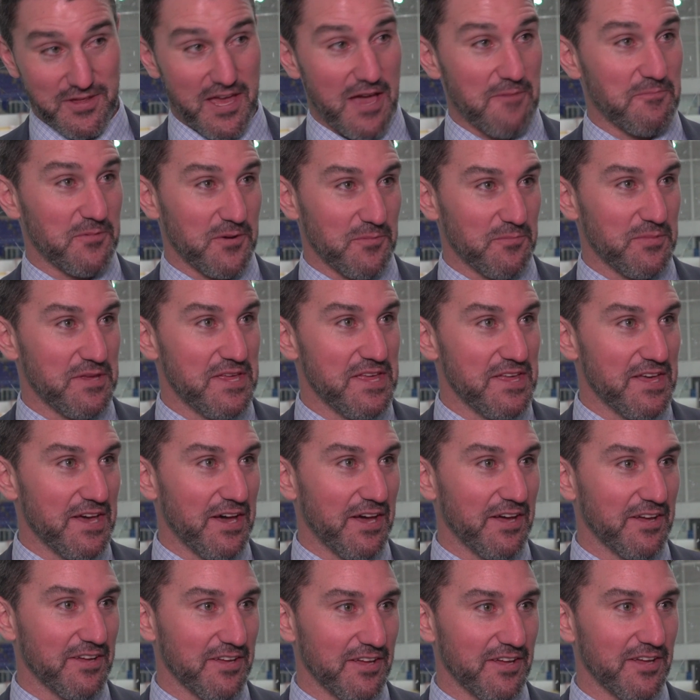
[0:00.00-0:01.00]
happened to be
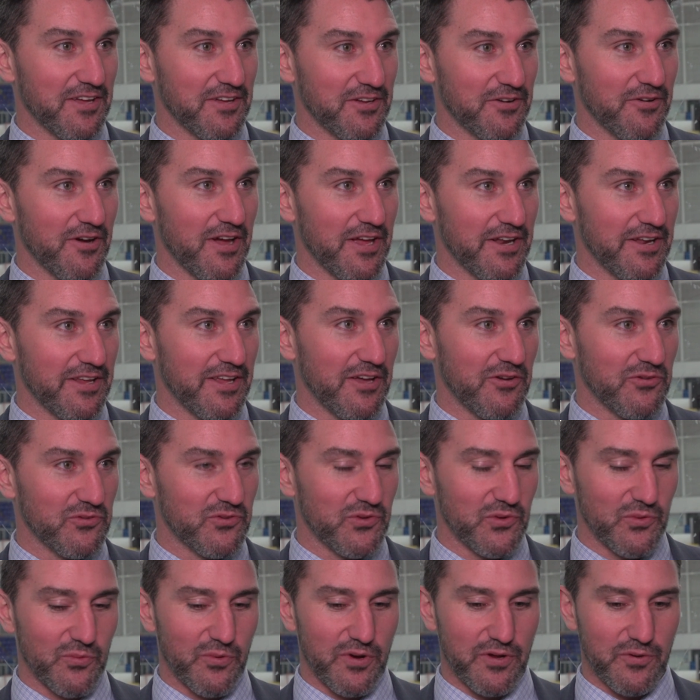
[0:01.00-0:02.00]
a grinding out
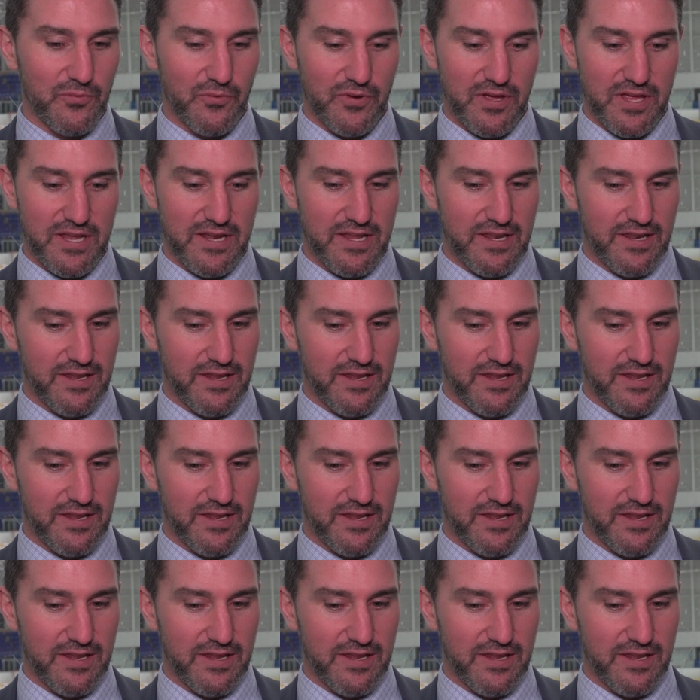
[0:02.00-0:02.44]
2-1 win.